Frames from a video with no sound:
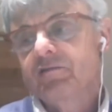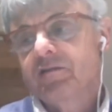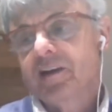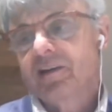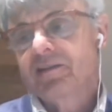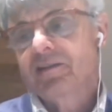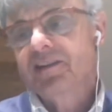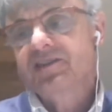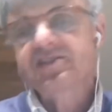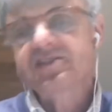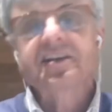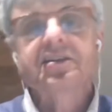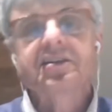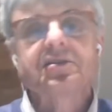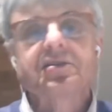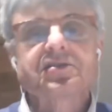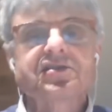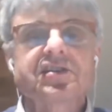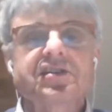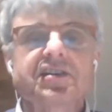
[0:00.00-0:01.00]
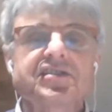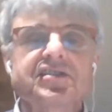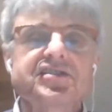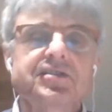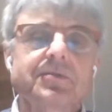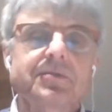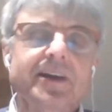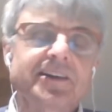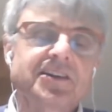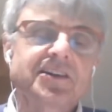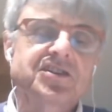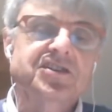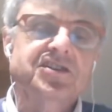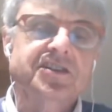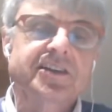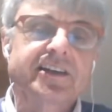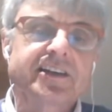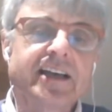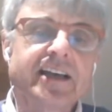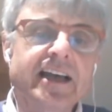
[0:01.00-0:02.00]
very insidious
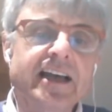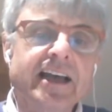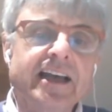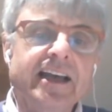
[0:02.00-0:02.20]
strategy,